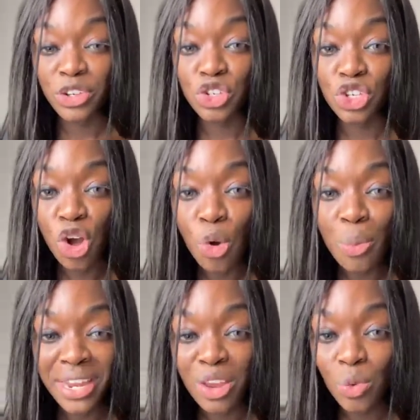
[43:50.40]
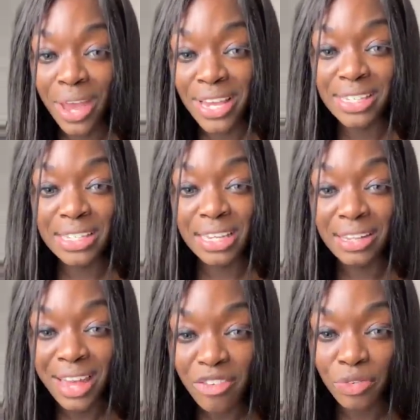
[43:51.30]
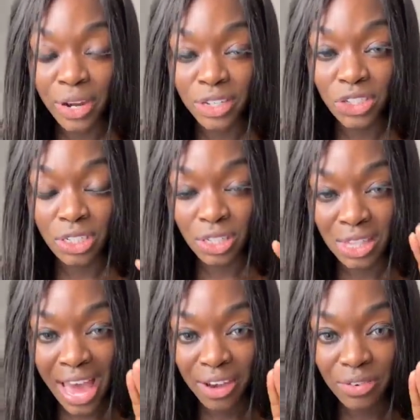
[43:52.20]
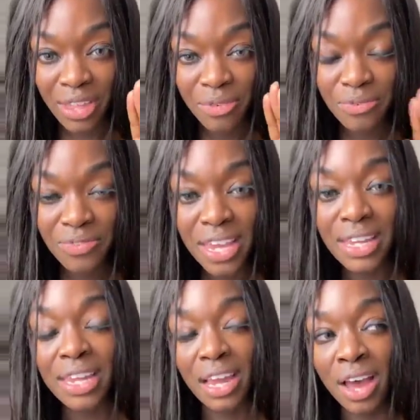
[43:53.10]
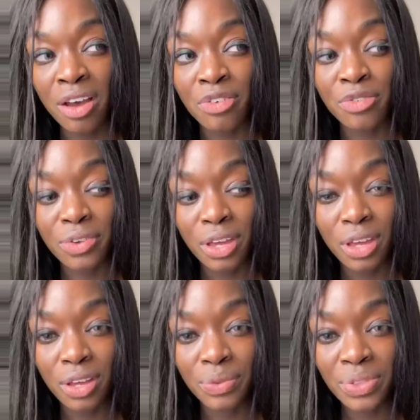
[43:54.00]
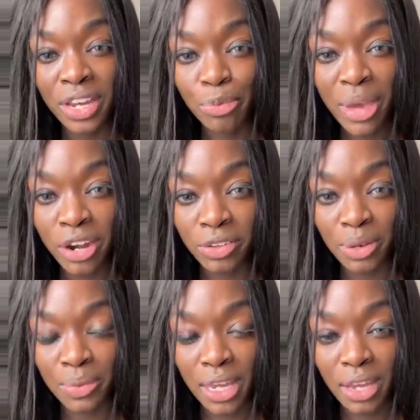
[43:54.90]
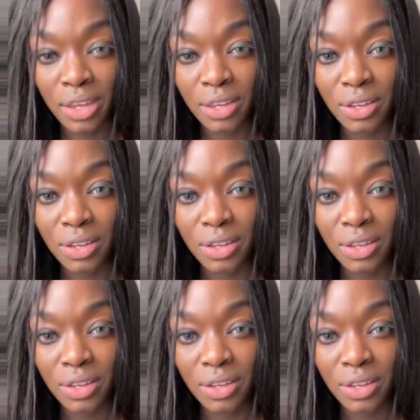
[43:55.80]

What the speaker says: There's so many ways to leverage that feeling of they're better than me.